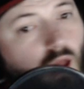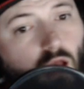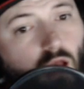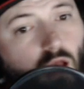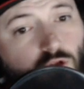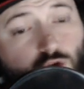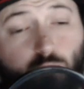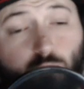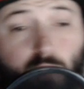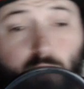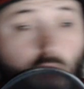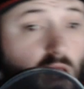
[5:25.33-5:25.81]

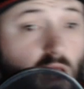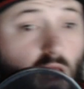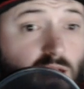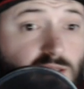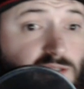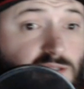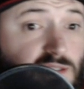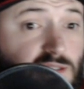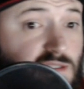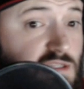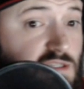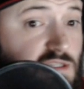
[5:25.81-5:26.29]
to be
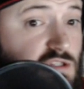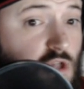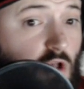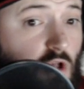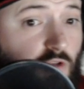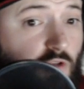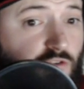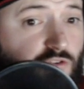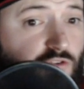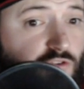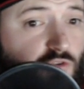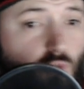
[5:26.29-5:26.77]
honest, this is
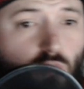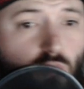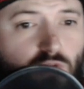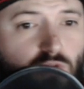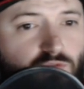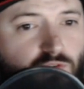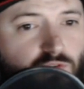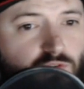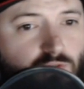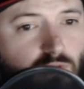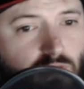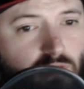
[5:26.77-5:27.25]
all sort of
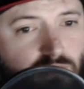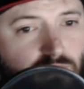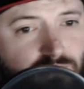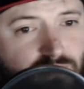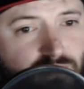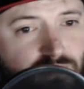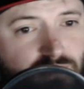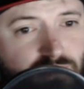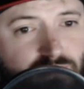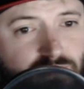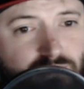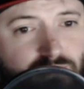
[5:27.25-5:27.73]

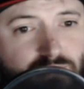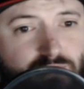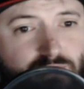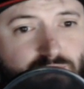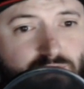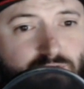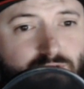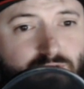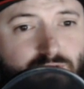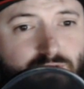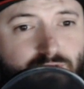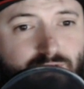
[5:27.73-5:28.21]
irrelevant.
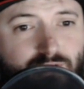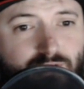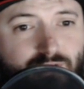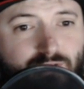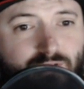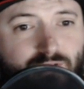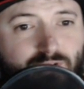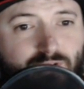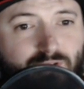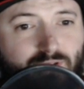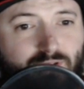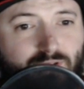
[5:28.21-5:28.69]

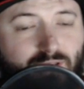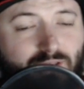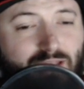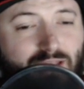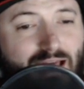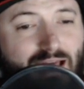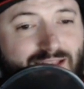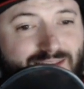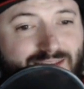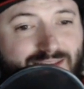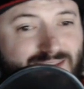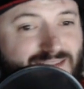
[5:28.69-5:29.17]

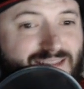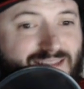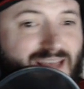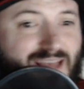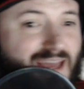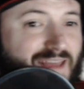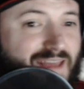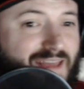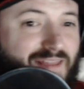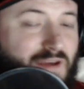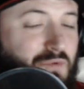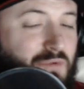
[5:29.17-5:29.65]
Not to
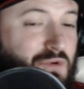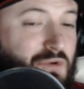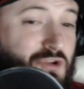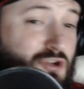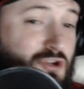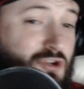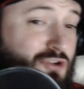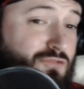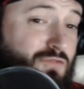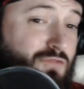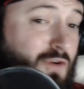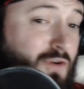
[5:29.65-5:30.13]
say that we
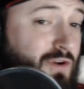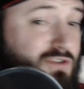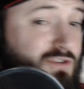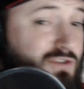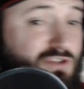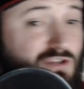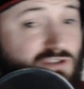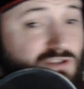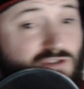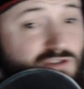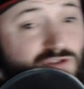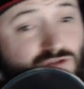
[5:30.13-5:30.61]
shouldn't focus
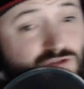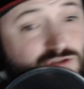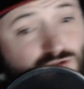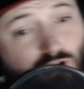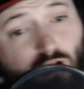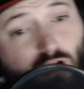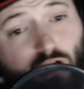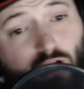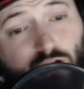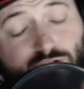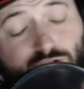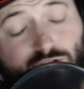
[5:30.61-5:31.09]
on the
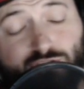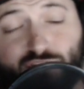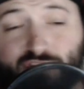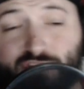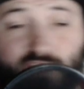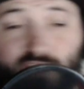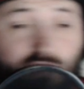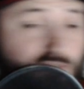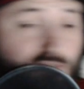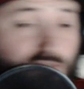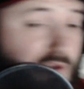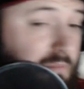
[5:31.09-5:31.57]
straws and
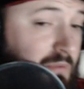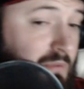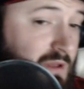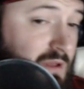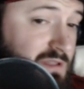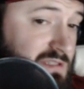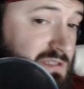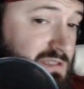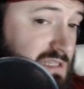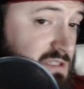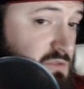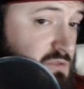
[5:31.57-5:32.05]
cigarette
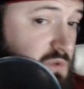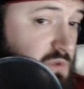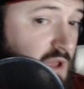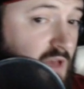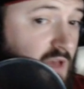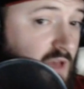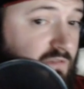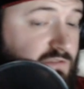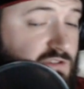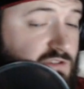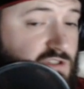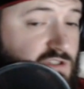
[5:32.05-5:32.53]
butts, as we
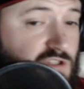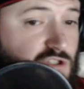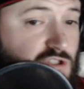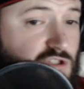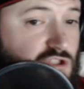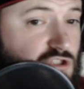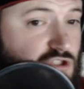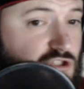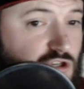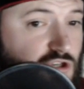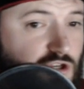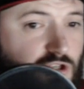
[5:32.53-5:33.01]
obviously
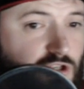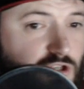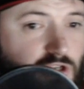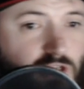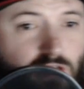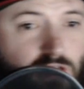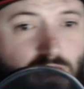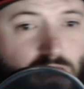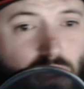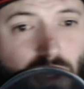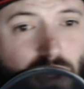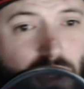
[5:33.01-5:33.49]
should,
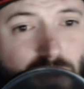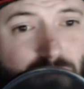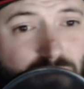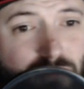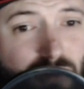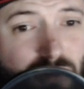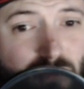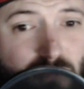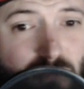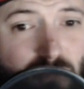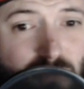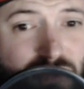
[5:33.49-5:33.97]

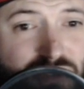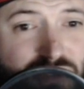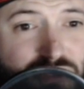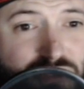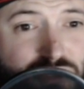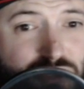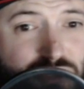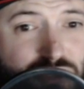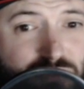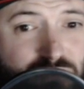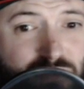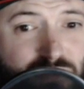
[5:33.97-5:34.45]
but we
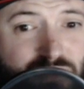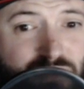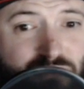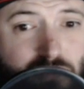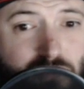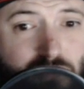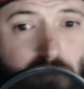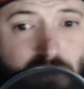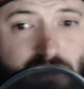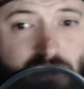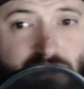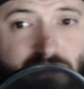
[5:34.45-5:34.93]
should be
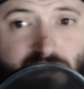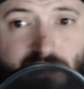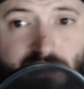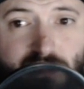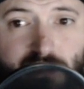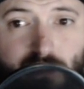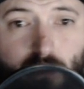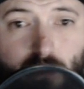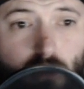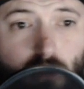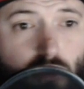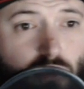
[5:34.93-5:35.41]

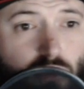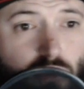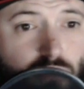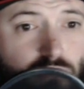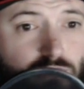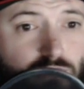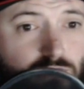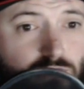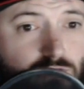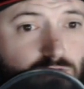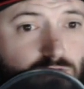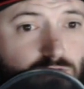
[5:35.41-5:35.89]
focusing
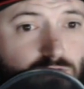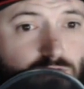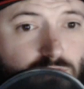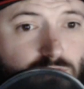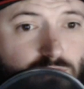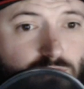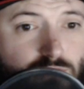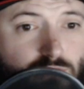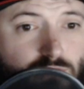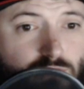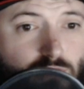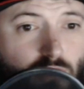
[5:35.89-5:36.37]
on
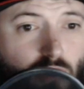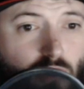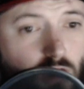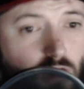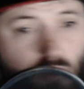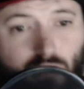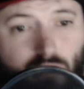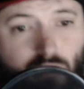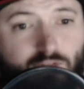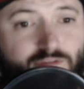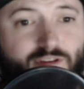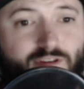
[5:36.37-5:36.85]

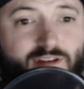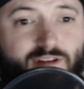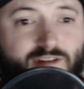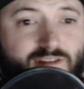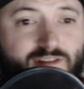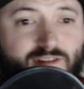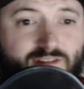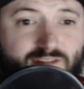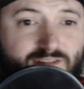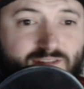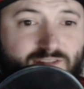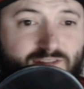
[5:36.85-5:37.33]
all of it.
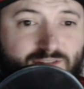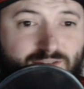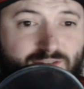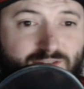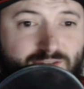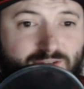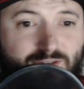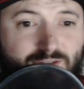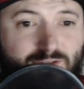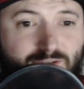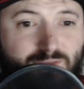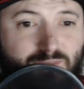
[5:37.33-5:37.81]

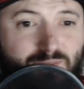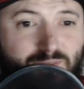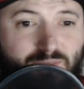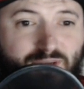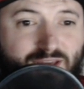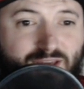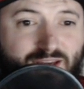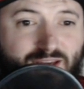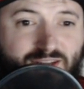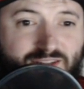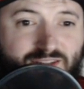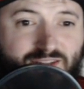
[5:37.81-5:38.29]

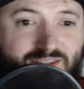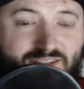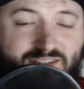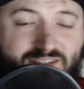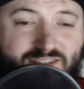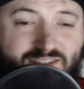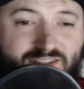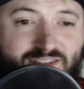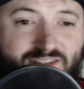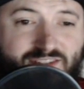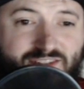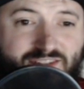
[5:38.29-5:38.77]

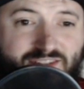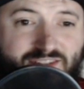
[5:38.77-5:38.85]
Because